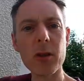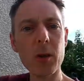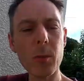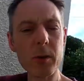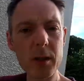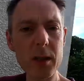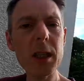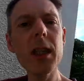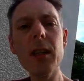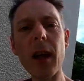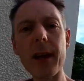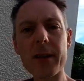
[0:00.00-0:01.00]
So you will
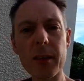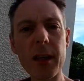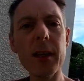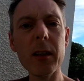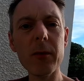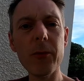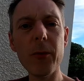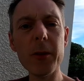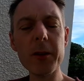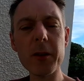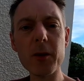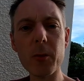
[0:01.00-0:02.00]
see that cycling
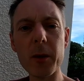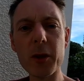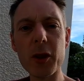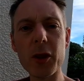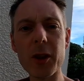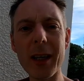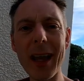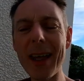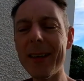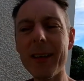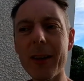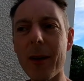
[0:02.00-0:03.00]
footage which
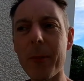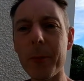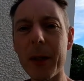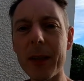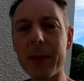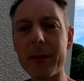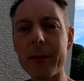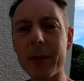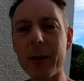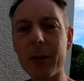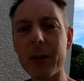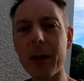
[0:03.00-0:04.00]
ended up
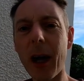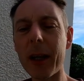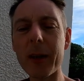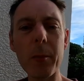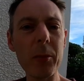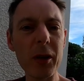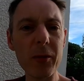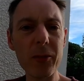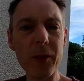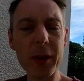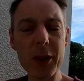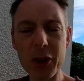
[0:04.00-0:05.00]
being a number of
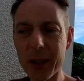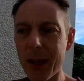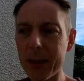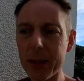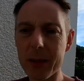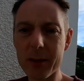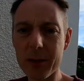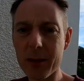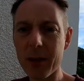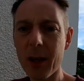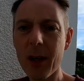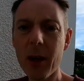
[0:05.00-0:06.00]
funny
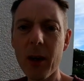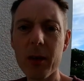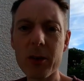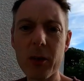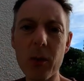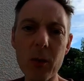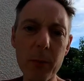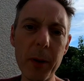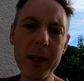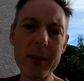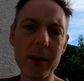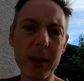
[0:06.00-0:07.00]
shenanigans. So
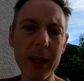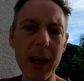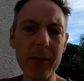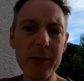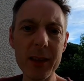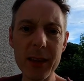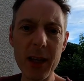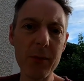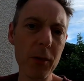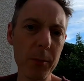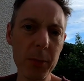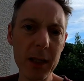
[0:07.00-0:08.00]
basically I've
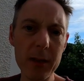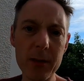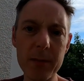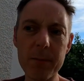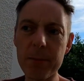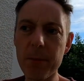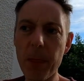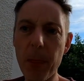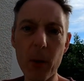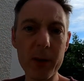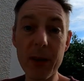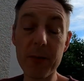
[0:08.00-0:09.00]
never been
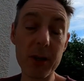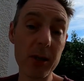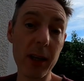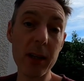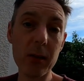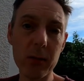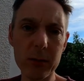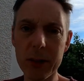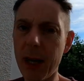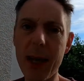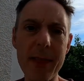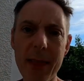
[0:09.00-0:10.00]
or never
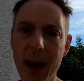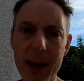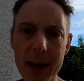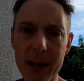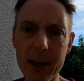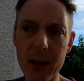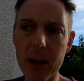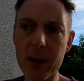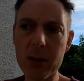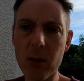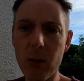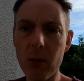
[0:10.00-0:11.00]
cycled in that area
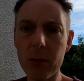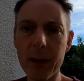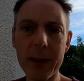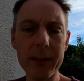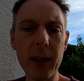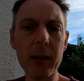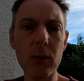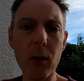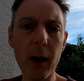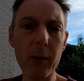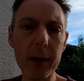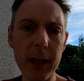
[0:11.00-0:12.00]
at all. Didn't
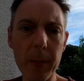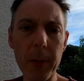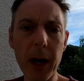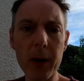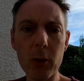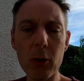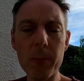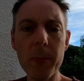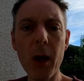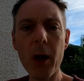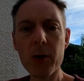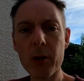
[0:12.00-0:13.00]
know how to get back
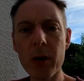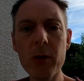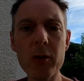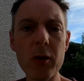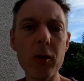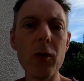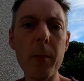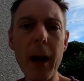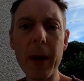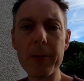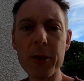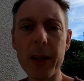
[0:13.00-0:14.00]
home, so I used Google
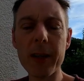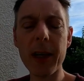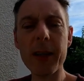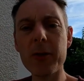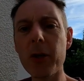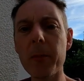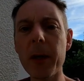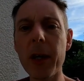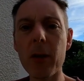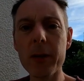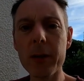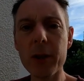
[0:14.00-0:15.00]
Maps and it took
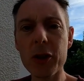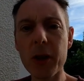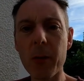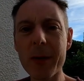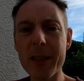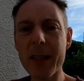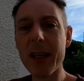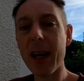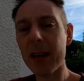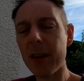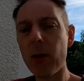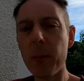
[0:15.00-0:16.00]
me on, shall we say,
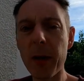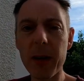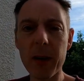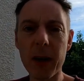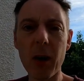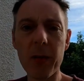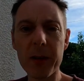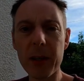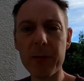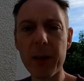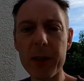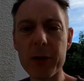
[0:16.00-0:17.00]
a little bit of
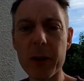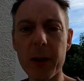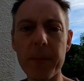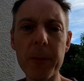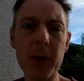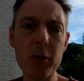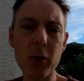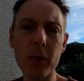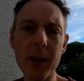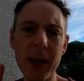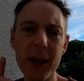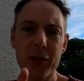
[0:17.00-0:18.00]
an adventure.
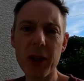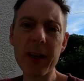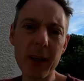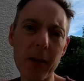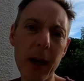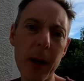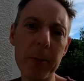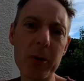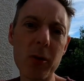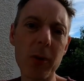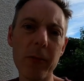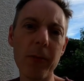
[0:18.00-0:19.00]
So check out
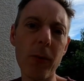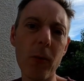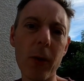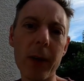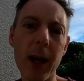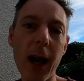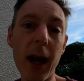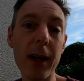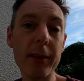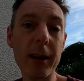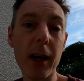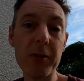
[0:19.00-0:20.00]
episode 4
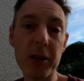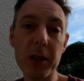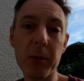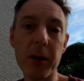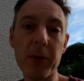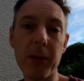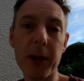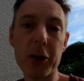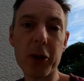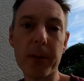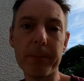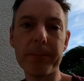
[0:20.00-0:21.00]
and I'll see you at the finish.